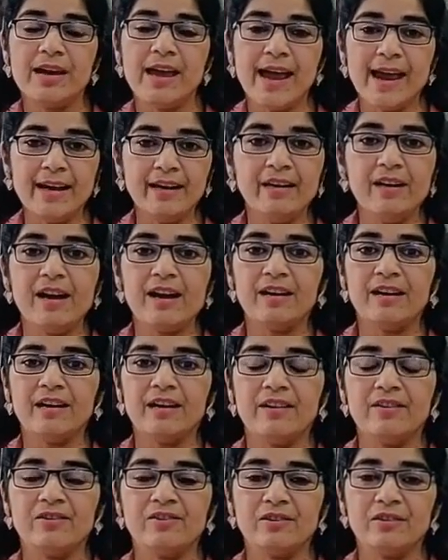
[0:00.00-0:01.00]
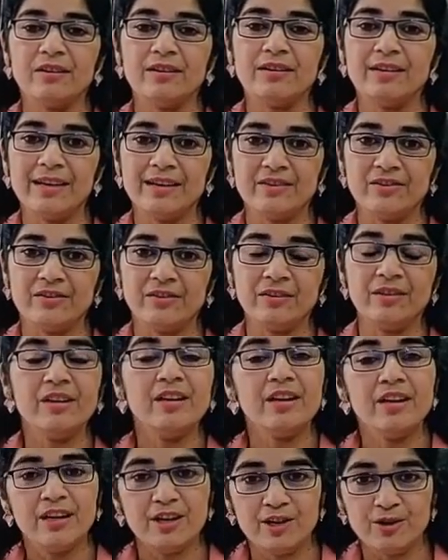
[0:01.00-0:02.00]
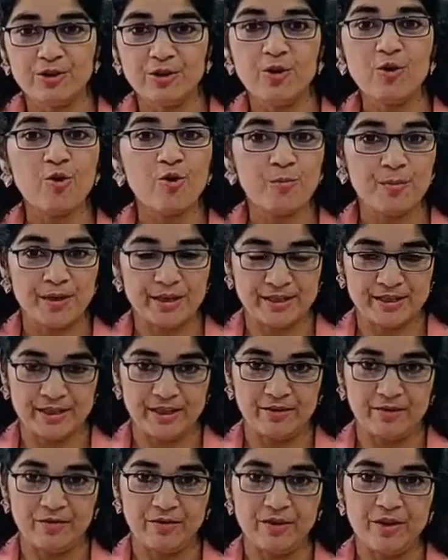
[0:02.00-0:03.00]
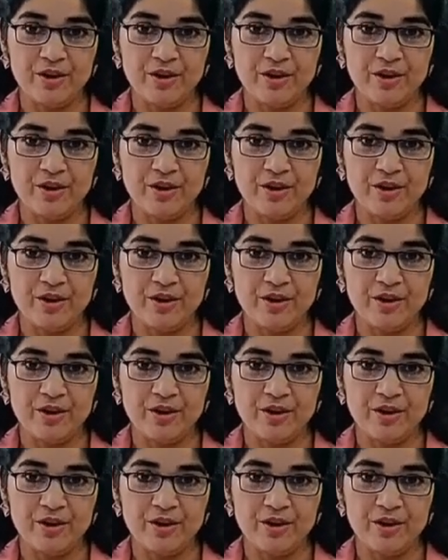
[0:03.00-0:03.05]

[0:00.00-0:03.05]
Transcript: an architectural lesson in your home itself.